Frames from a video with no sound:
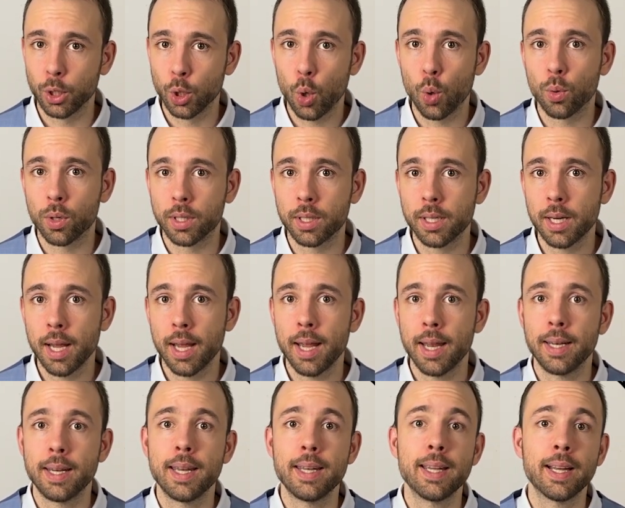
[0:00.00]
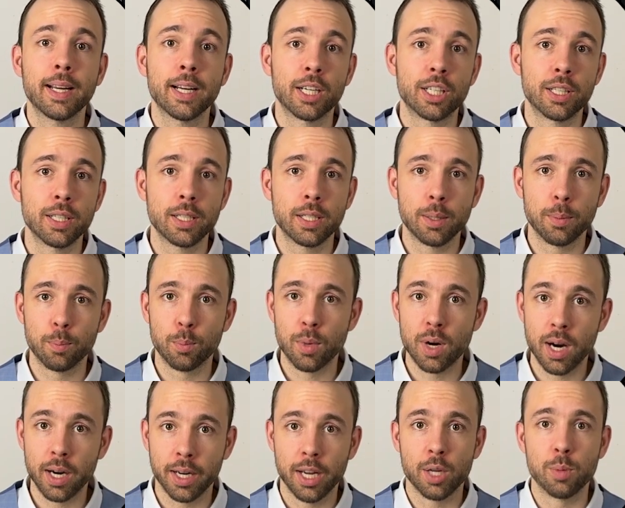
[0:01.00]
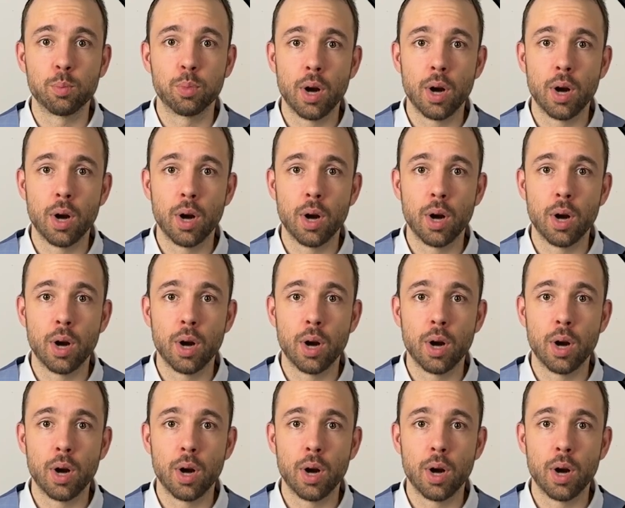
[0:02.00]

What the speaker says: lower than the current market